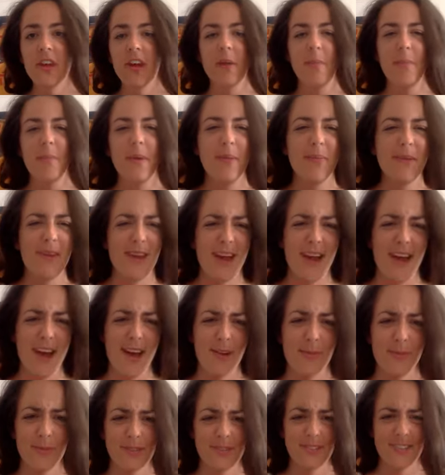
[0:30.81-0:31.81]
maybe
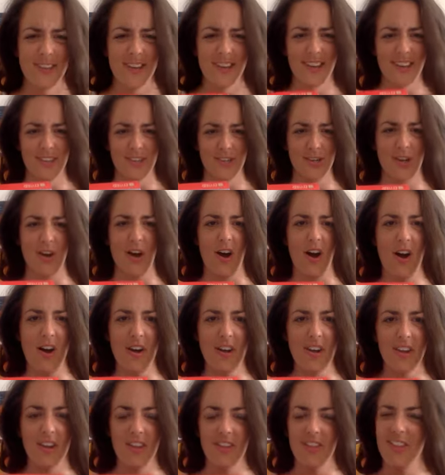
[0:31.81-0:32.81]
animals that can talk,
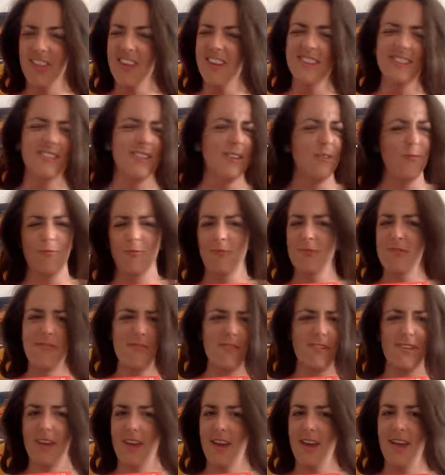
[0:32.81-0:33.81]
and things that really
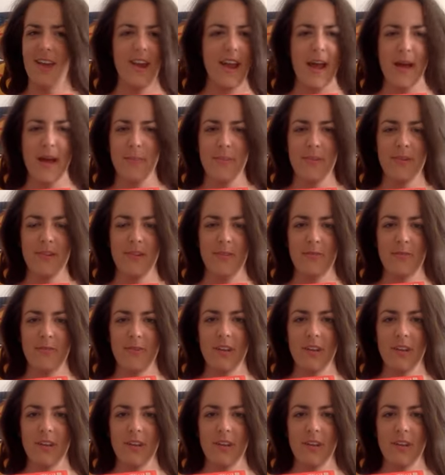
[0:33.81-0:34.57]
can't happen in real